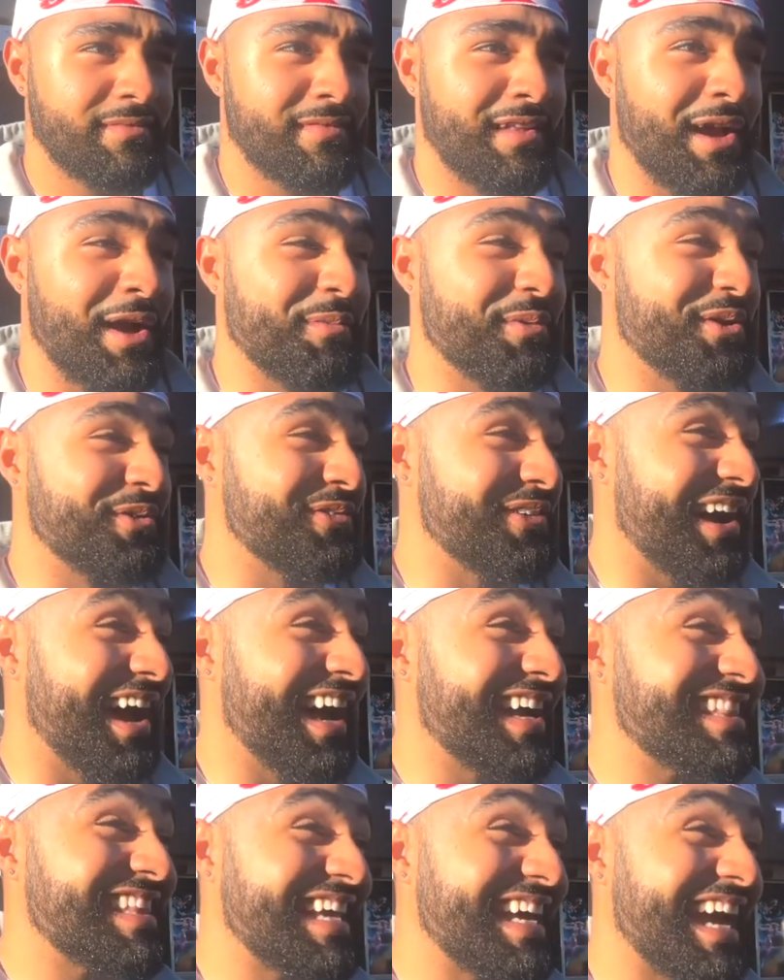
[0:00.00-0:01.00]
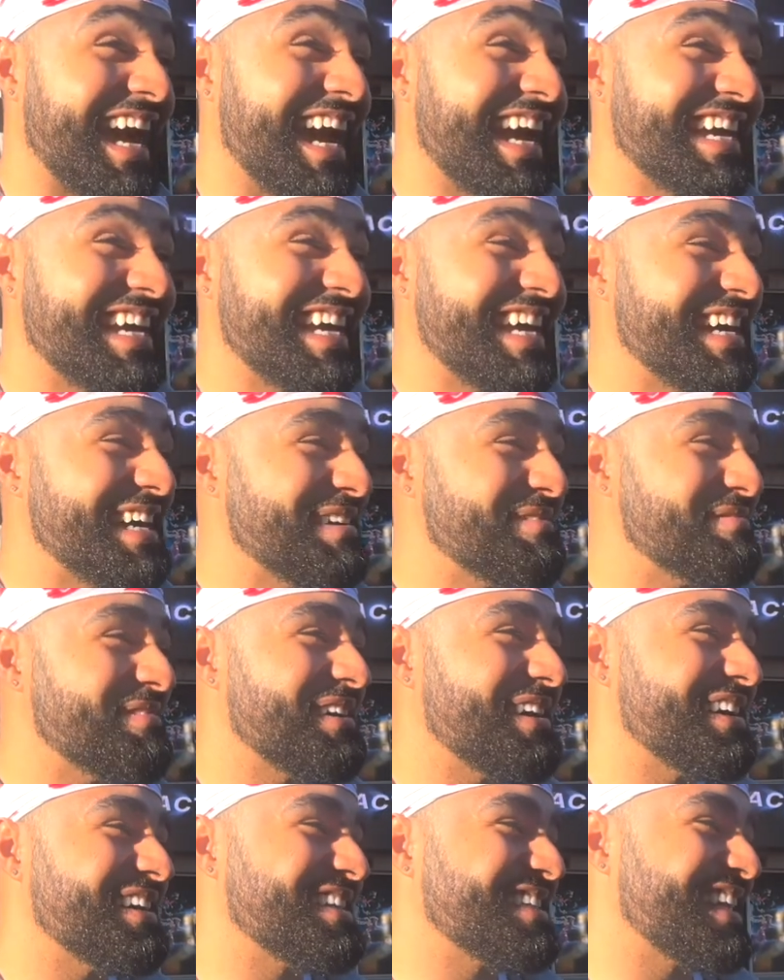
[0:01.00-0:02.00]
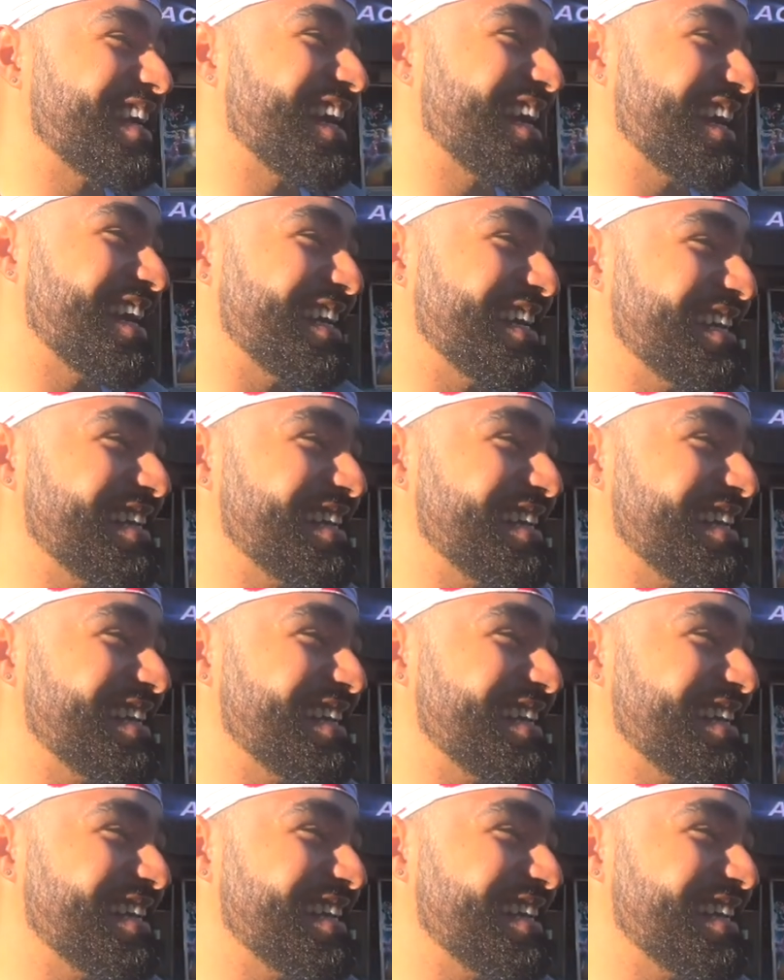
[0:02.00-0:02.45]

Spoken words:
How beautiful I think I am? Oh, man.